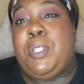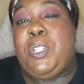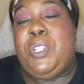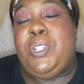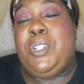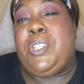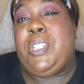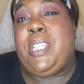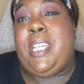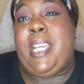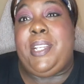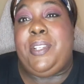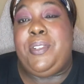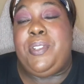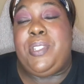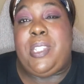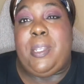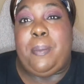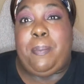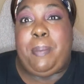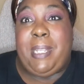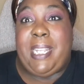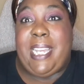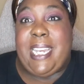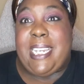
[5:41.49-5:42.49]
Usually I use the
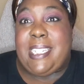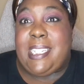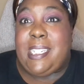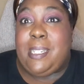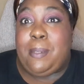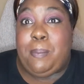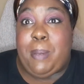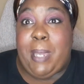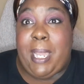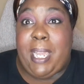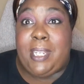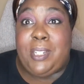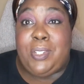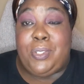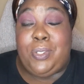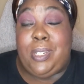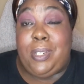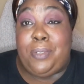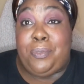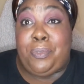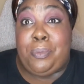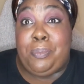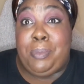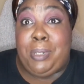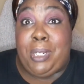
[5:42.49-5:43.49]
plastic bags you
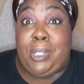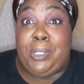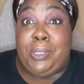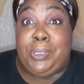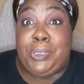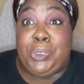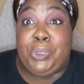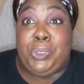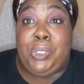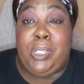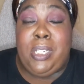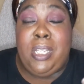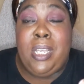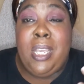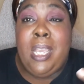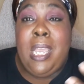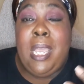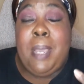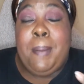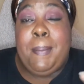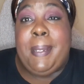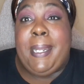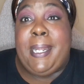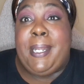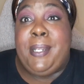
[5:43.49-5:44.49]
get from Dollar Tree,
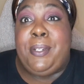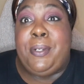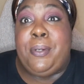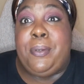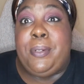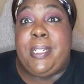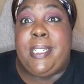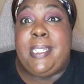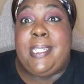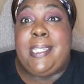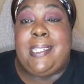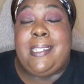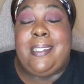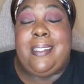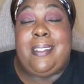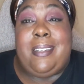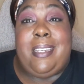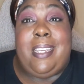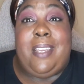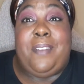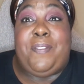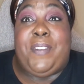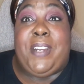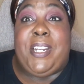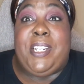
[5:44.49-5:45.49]
but I noticed
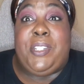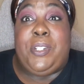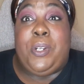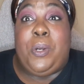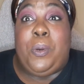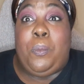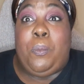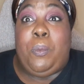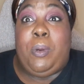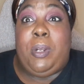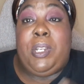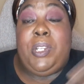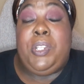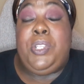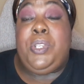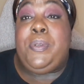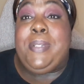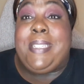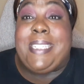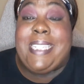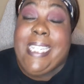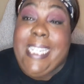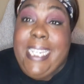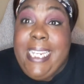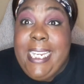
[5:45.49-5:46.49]
if I don't want to
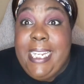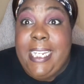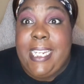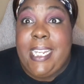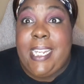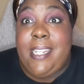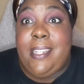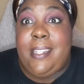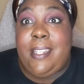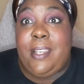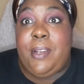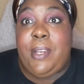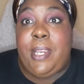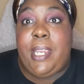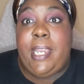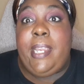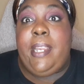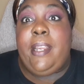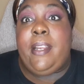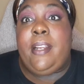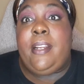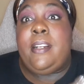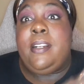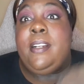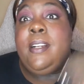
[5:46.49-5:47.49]
use heat in their
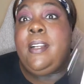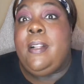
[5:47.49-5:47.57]
hair,